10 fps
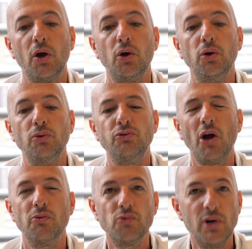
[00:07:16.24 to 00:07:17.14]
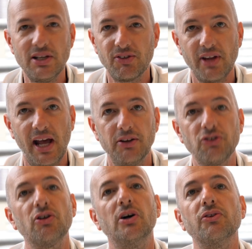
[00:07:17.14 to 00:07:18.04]
who don't really stand a
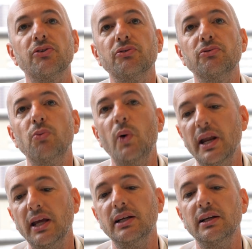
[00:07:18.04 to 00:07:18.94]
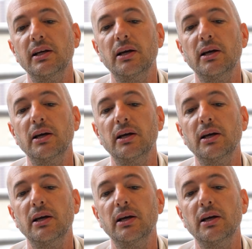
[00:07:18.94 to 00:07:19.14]
chance of winning,